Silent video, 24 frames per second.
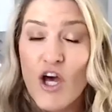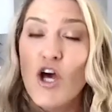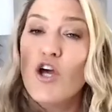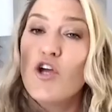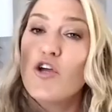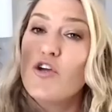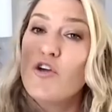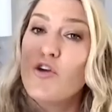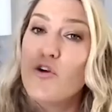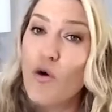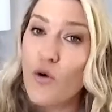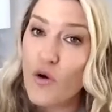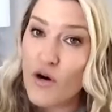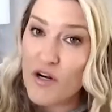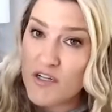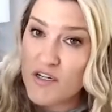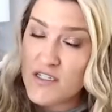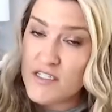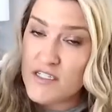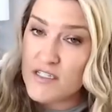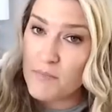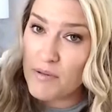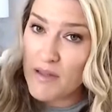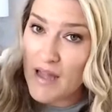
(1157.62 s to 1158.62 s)
your
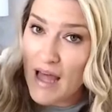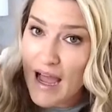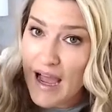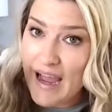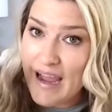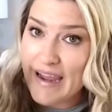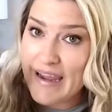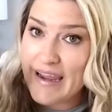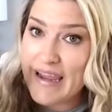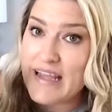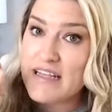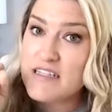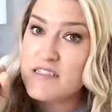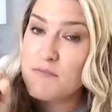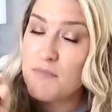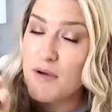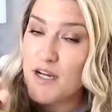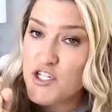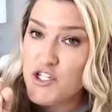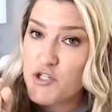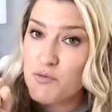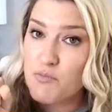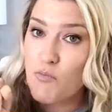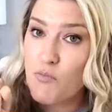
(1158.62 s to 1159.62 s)
supply is
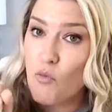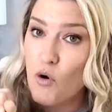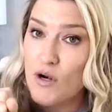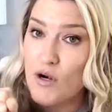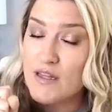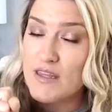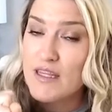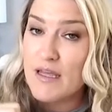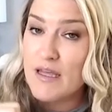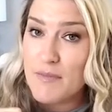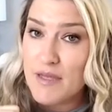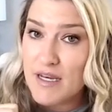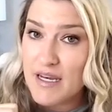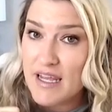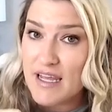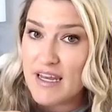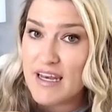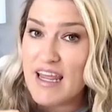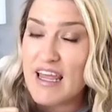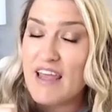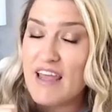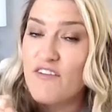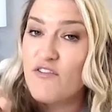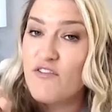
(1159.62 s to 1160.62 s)
much more
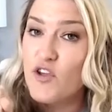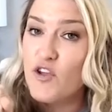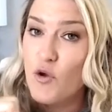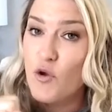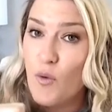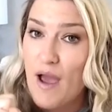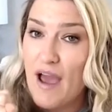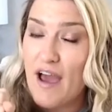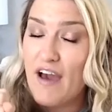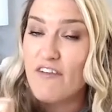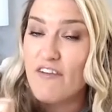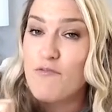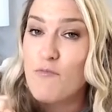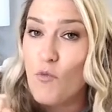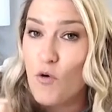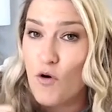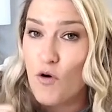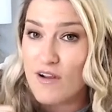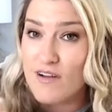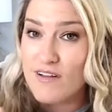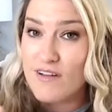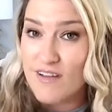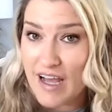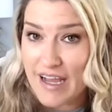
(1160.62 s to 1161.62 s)
limited if you have
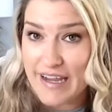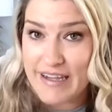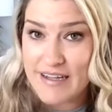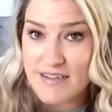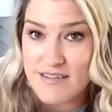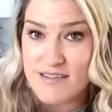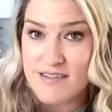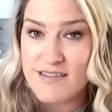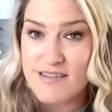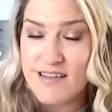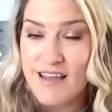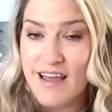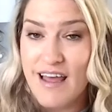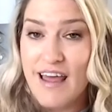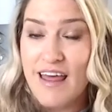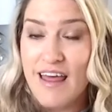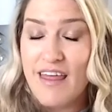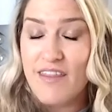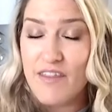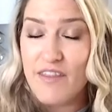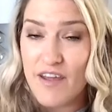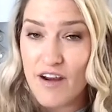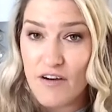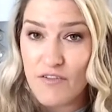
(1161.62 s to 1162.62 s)
more clients.
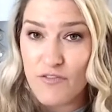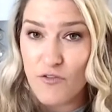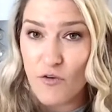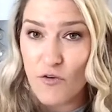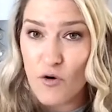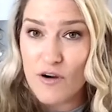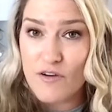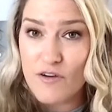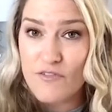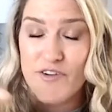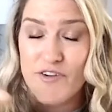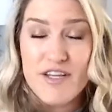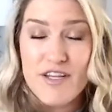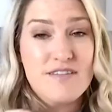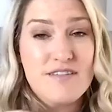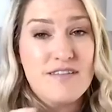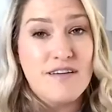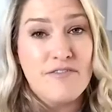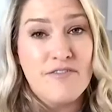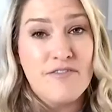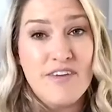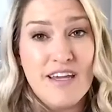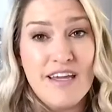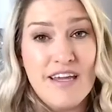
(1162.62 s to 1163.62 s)
Therefore, vis
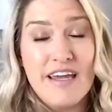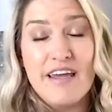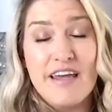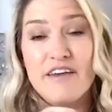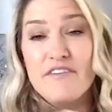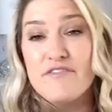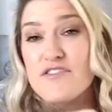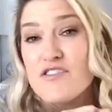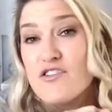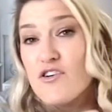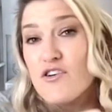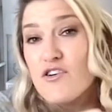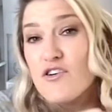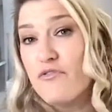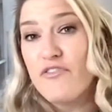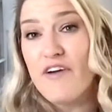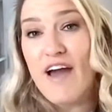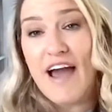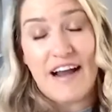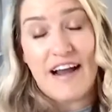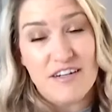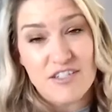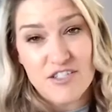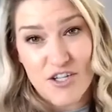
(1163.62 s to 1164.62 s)
a vis, if so
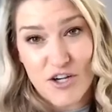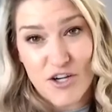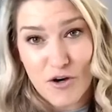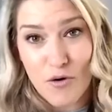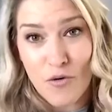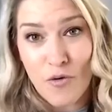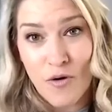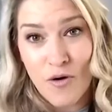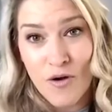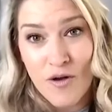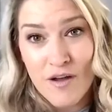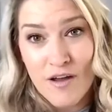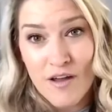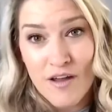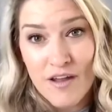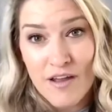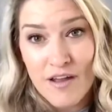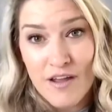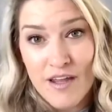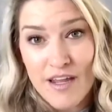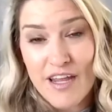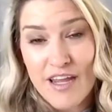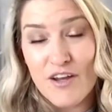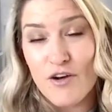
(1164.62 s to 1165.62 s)
facto,
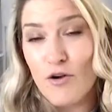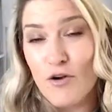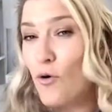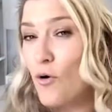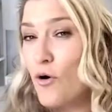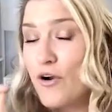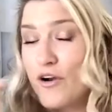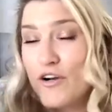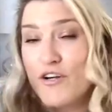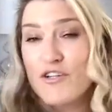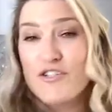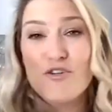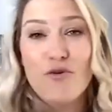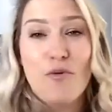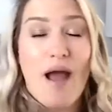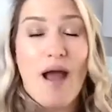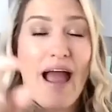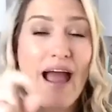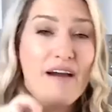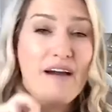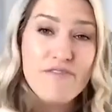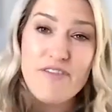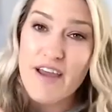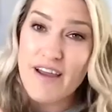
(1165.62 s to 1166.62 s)
in order to
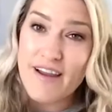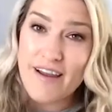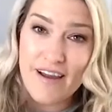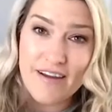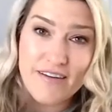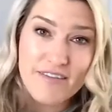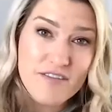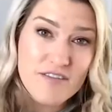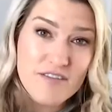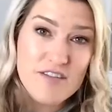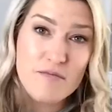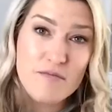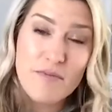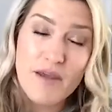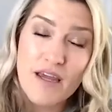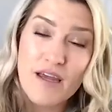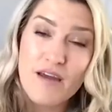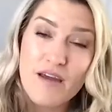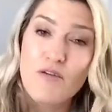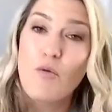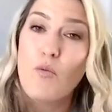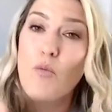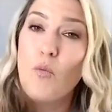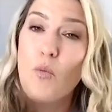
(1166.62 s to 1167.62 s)
have that kind of
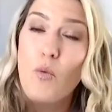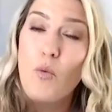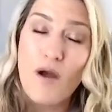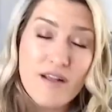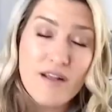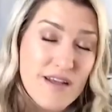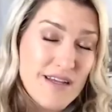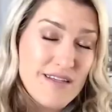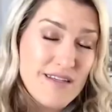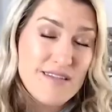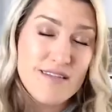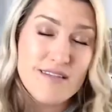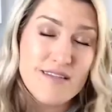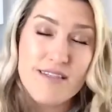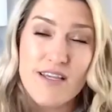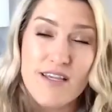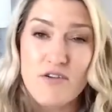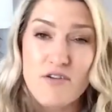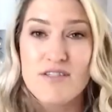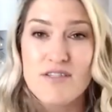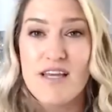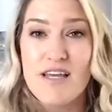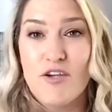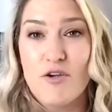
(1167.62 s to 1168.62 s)
demand, what is the
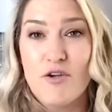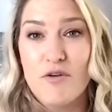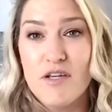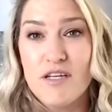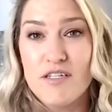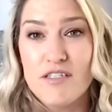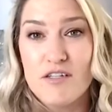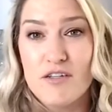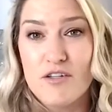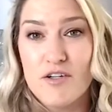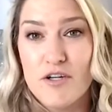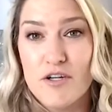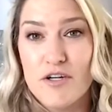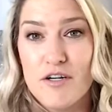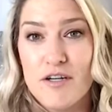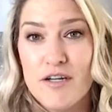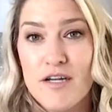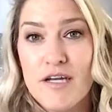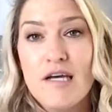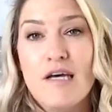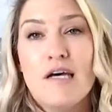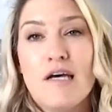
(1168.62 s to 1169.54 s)
skill set you need to learn?